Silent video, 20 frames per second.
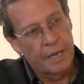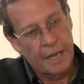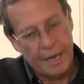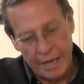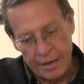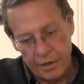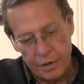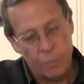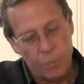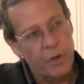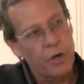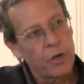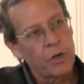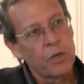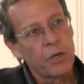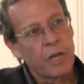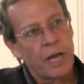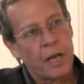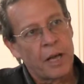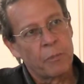and how the
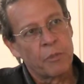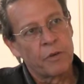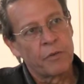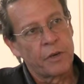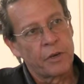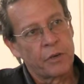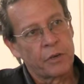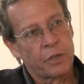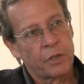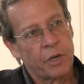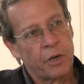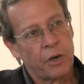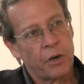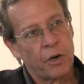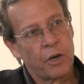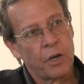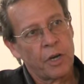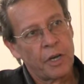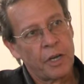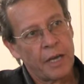paradigm of
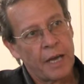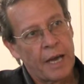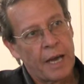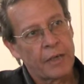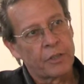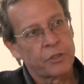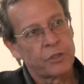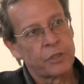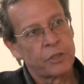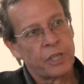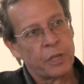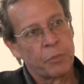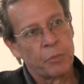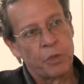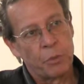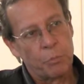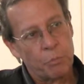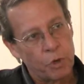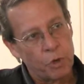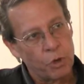healthcare actually
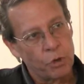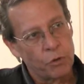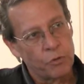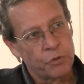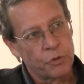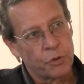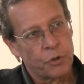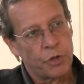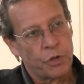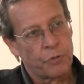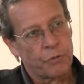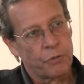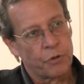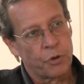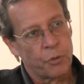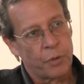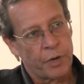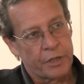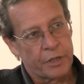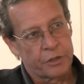can be moved to a
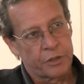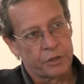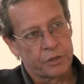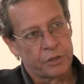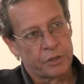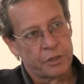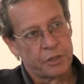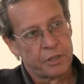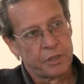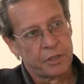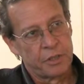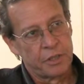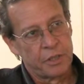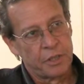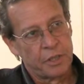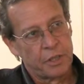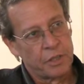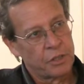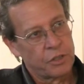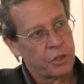different direction.
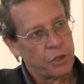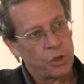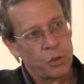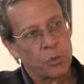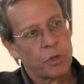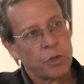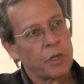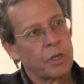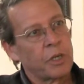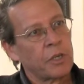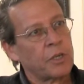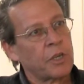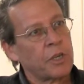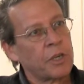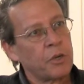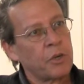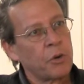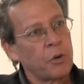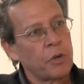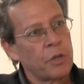So you want to
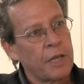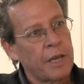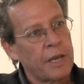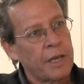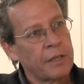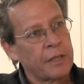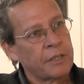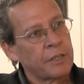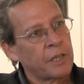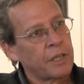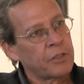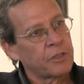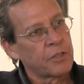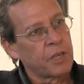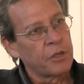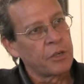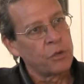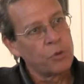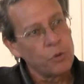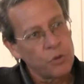continue on that and tell
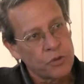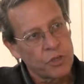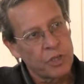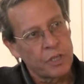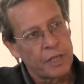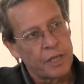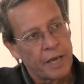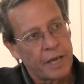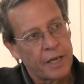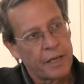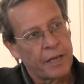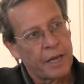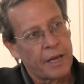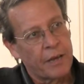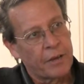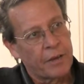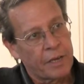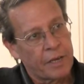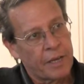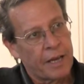us how you see that,
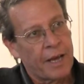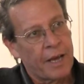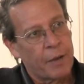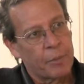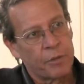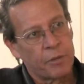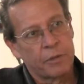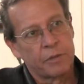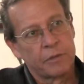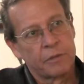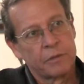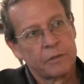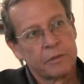how that can happen?